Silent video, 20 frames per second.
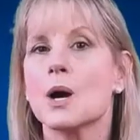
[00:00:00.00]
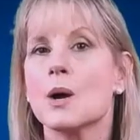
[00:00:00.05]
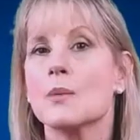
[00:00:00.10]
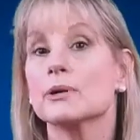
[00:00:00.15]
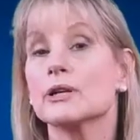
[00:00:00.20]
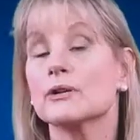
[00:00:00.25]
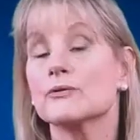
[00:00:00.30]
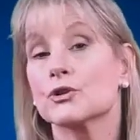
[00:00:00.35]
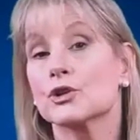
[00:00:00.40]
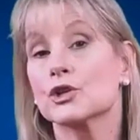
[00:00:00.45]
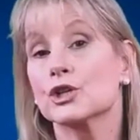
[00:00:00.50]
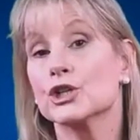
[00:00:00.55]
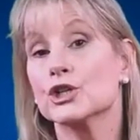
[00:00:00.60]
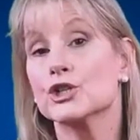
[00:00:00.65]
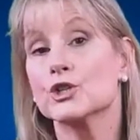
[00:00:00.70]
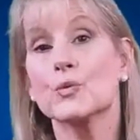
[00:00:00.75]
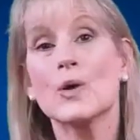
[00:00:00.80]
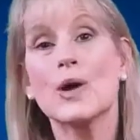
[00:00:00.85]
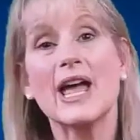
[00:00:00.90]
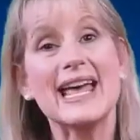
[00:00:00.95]
But if you're going to
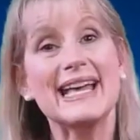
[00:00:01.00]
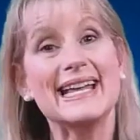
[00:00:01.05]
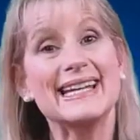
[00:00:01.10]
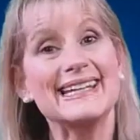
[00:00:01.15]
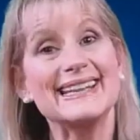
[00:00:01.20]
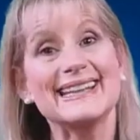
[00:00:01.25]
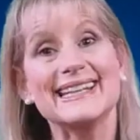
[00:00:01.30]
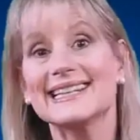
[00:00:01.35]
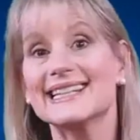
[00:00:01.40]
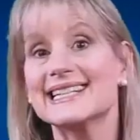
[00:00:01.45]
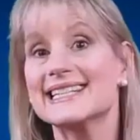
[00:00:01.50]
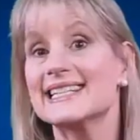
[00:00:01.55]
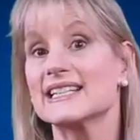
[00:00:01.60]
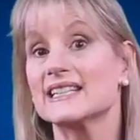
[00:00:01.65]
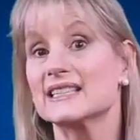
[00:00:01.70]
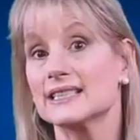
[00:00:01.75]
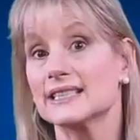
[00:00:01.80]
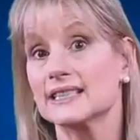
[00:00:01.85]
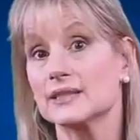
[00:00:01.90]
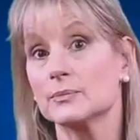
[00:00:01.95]
do anything that's a
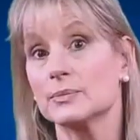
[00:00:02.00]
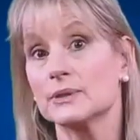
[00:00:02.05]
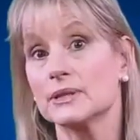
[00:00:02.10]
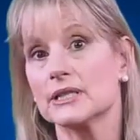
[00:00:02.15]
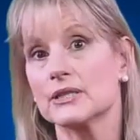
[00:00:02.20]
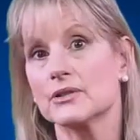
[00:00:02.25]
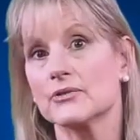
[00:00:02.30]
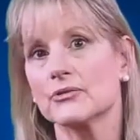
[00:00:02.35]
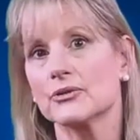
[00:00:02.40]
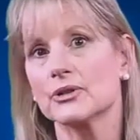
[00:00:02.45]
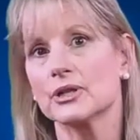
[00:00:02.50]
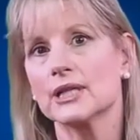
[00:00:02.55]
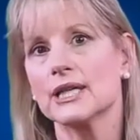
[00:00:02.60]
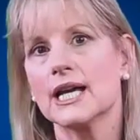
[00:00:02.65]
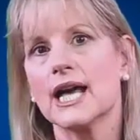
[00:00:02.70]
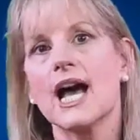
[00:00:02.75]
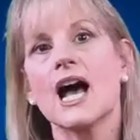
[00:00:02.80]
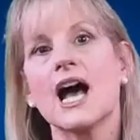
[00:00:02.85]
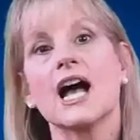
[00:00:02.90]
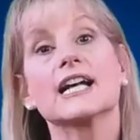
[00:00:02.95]
little bit different,
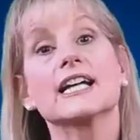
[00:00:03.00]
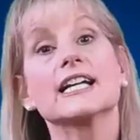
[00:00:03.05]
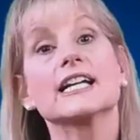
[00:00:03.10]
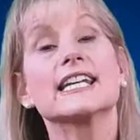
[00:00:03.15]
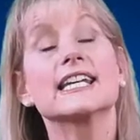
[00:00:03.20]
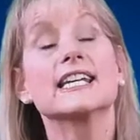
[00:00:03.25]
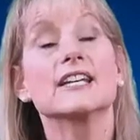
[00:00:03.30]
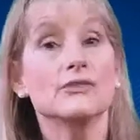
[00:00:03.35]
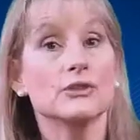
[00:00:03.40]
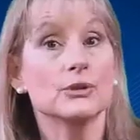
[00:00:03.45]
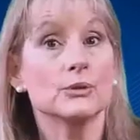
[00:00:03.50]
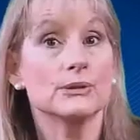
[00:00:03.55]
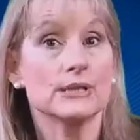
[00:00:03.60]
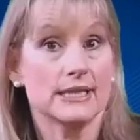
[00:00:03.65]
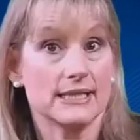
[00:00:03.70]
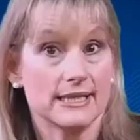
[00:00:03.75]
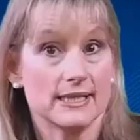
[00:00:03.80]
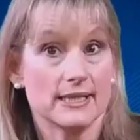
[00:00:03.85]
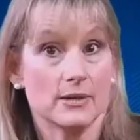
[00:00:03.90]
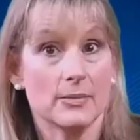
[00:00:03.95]
I'm going to give you a
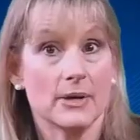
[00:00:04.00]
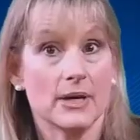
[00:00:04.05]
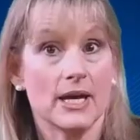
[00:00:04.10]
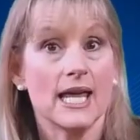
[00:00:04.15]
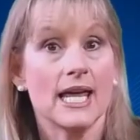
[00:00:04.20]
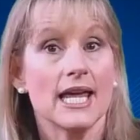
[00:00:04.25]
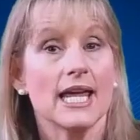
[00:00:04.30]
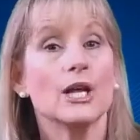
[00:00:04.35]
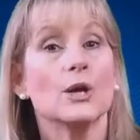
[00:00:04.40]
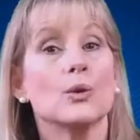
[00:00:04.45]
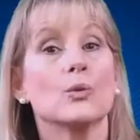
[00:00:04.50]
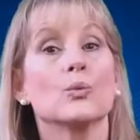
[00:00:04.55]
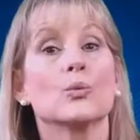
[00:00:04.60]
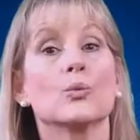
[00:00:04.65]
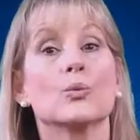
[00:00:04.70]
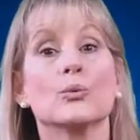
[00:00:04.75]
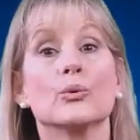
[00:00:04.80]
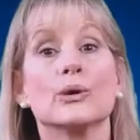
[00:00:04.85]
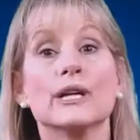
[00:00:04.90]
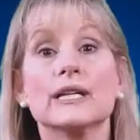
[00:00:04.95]
tip. It
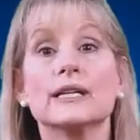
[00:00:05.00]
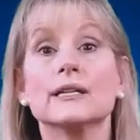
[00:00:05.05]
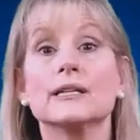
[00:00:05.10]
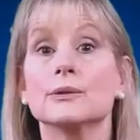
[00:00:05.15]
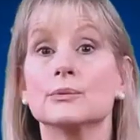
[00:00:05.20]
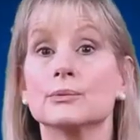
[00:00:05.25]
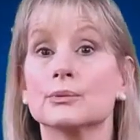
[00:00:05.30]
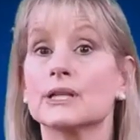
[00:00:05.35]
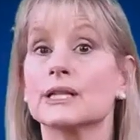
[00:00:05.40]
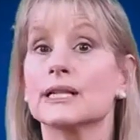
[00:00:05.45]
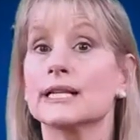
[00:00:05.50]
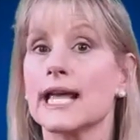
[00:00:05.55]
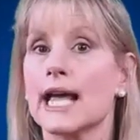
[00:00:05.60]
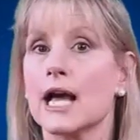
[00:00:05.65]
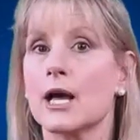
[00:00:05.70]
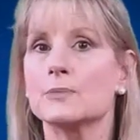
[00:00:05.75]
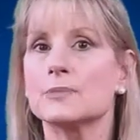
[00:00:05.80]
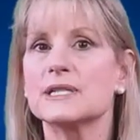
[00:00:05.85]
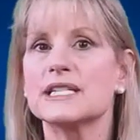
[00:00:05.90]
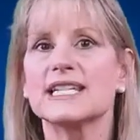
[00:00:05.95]
really, really
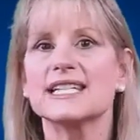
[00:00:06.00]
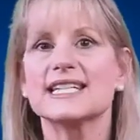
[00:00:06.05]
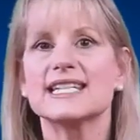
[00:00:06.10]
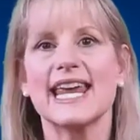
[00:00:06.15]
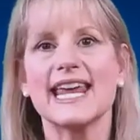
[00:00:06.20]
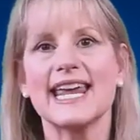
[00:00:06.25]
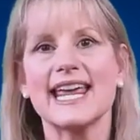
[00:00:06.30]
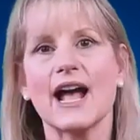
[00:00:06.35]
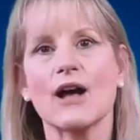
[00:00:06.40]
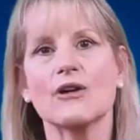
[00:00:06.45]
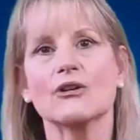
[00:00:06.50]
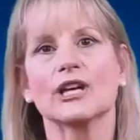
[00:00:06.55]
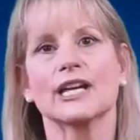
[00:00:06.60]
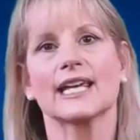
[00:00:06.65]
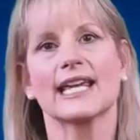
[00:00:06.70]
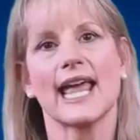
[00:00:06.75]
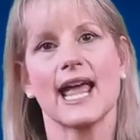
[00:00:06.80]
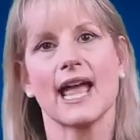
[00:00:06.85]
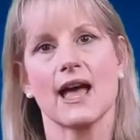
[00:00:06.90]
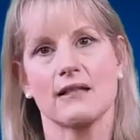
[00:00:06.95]
helps to take out a
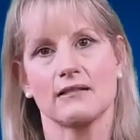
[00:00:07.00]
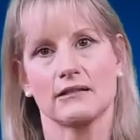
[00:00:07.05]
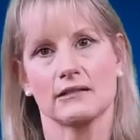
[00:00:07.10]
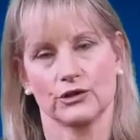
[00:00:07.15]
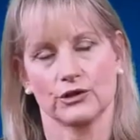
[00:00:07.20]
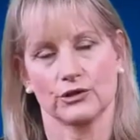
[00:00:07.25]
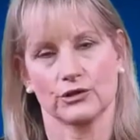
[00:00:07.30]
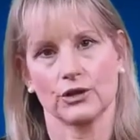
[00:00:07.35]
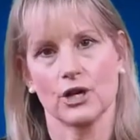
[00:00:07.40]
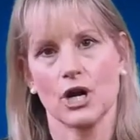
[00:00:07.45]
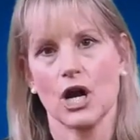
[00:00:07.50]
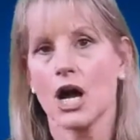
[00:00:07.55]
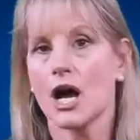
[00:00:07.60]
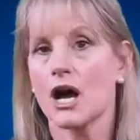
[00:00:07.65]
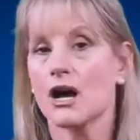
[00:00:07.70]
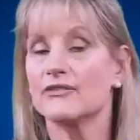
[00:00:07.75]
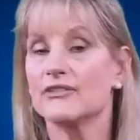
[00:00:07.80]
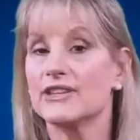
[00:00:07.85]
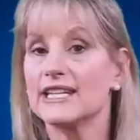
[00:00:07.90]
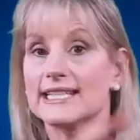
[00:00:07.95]
calendar
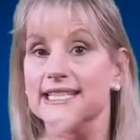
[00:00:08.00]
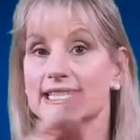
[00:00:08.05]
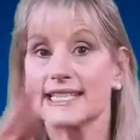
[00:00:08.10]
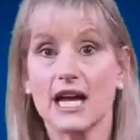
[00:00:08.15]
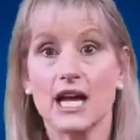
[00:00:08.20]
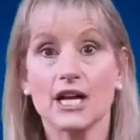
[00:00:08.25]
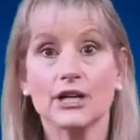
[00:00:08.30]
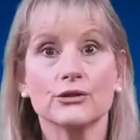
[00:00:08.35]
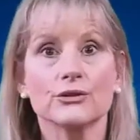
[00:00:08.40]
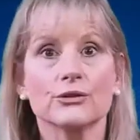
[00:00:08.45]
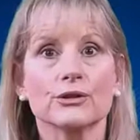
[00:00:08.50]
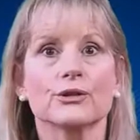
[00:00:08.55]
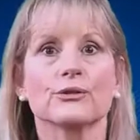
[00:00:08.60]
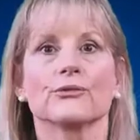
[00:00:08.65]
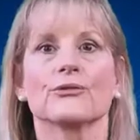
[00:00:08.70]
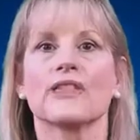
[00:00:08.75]
of the entire year.